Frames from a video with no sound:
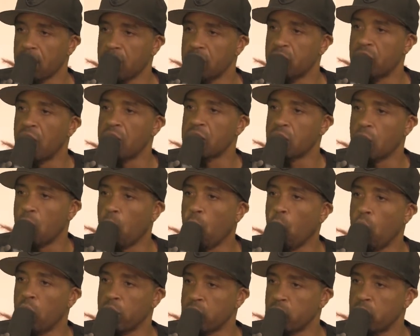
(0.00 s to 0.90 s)
doesn't
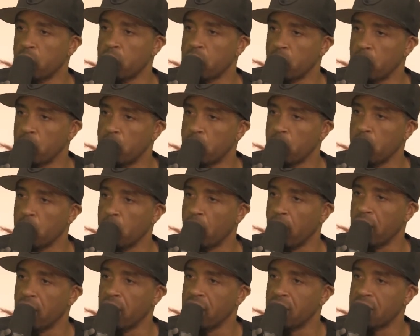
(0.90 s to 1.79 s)
want you to do,
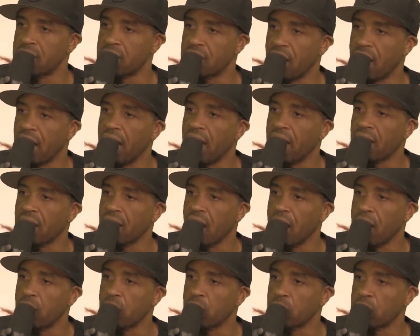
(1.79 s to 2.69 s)
and it's the
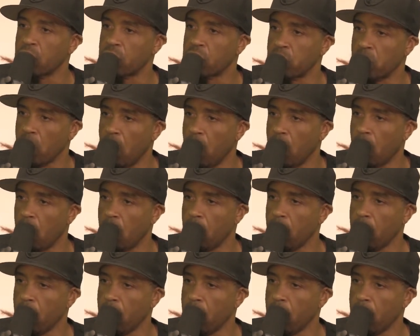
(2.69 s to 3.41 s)
headliner's show.